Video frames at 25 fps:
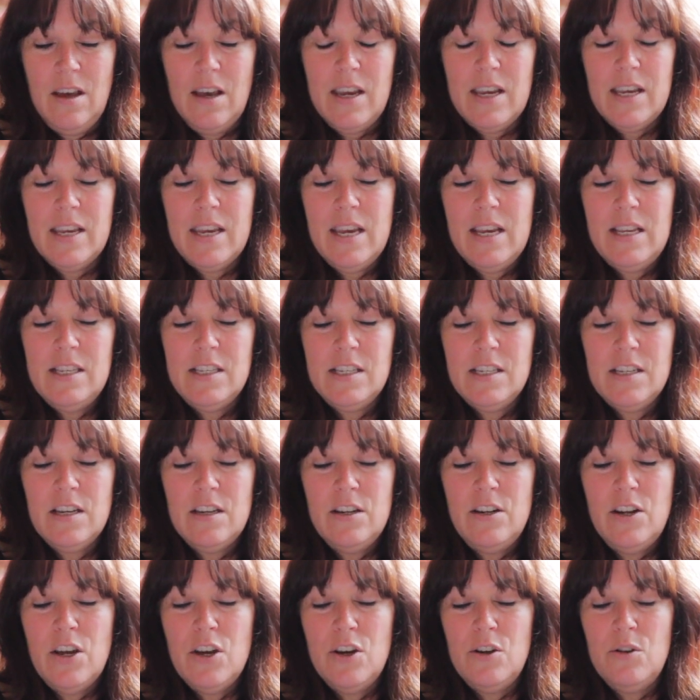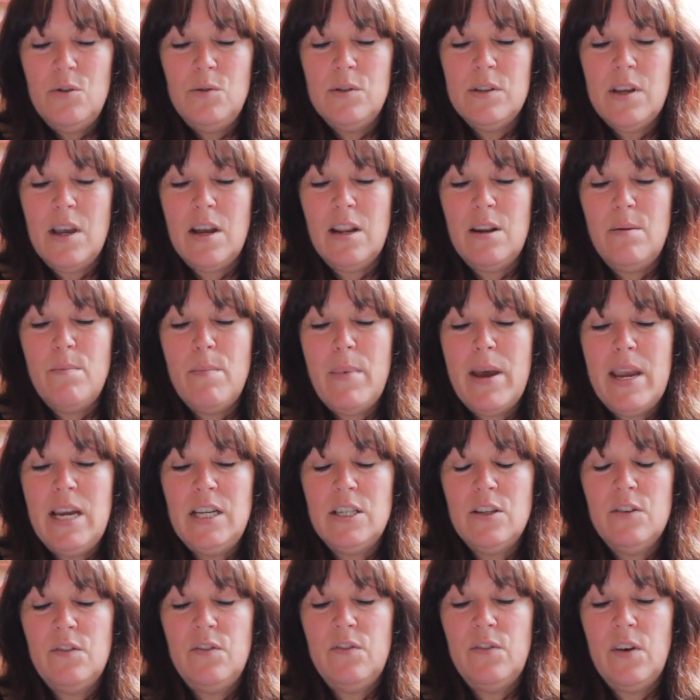I kissed her nose and
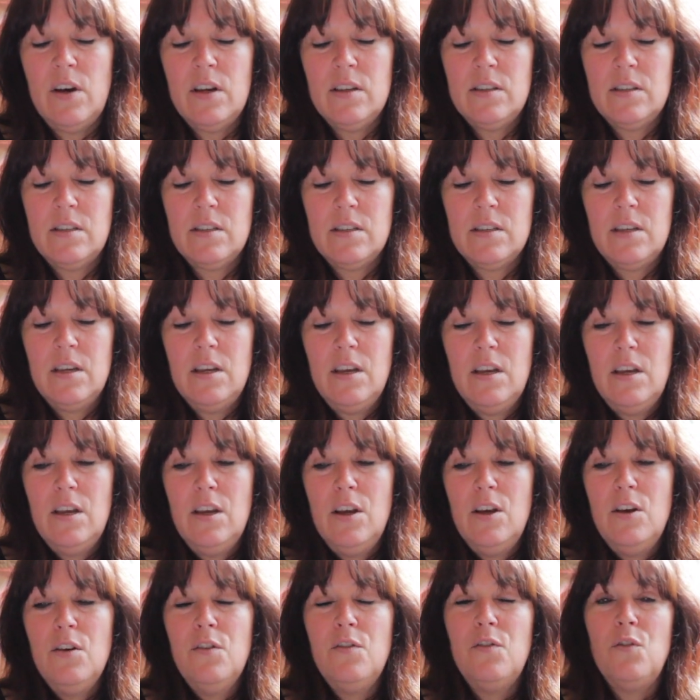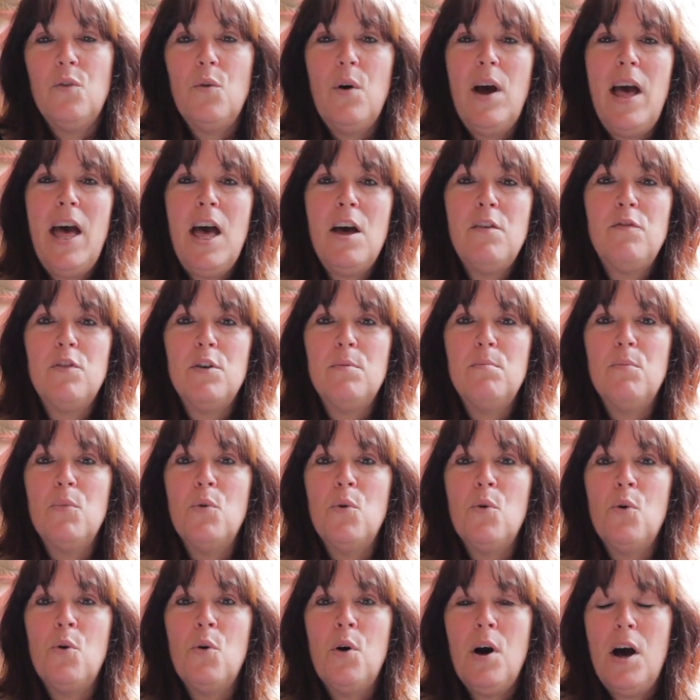made a fuss, for
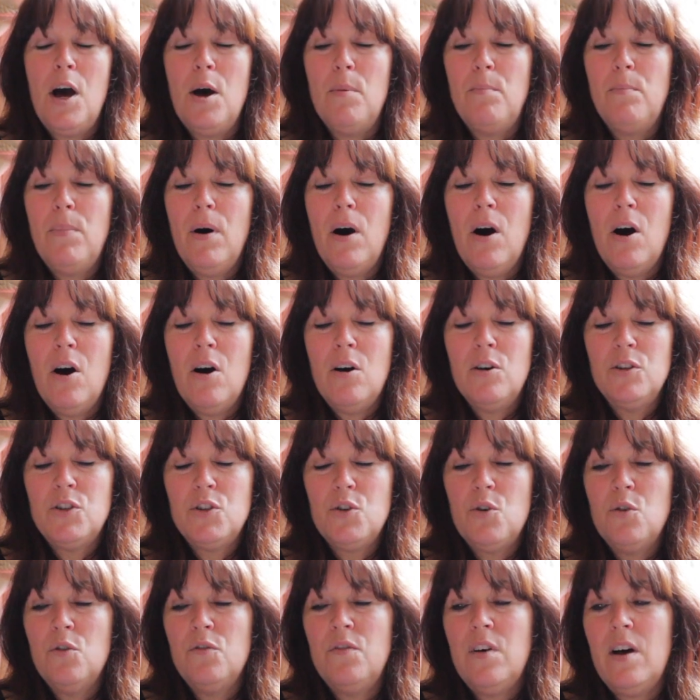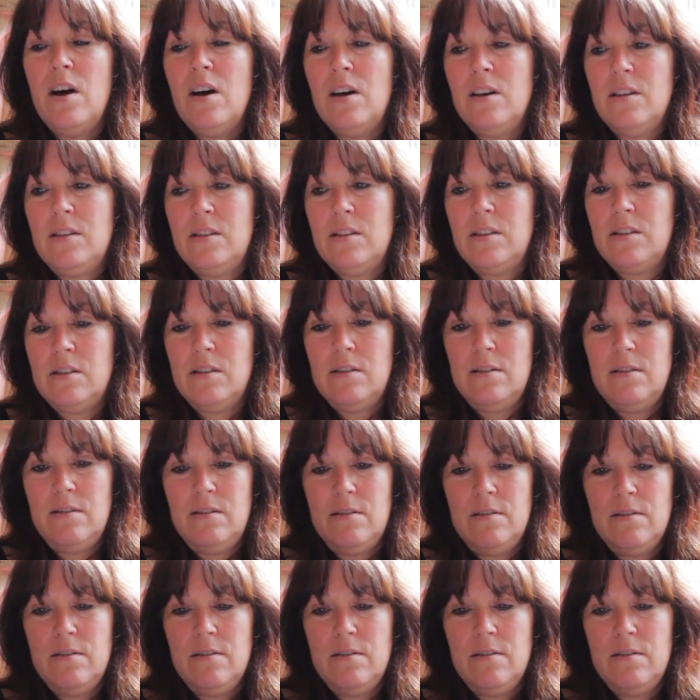evermore a part of us.